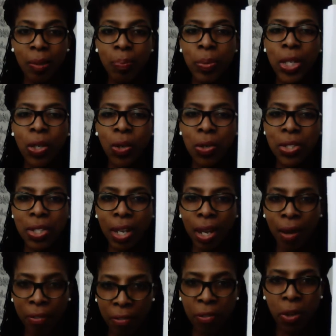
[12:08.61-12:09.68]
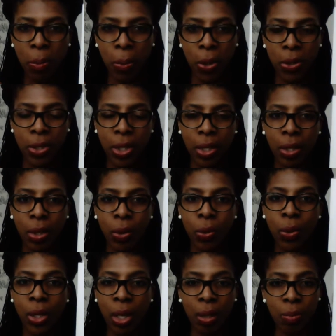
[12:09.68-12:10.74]
because everybody
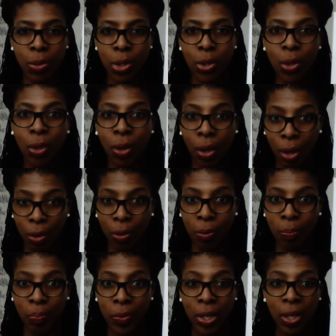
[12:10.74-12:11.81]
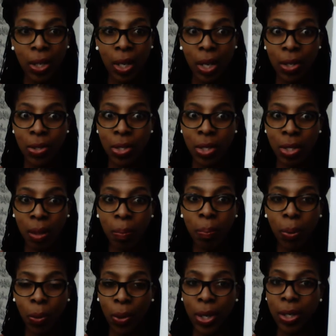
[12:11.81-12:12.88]
who comes to your home, at
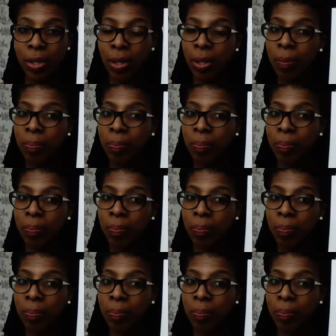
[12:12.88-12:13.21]
some point,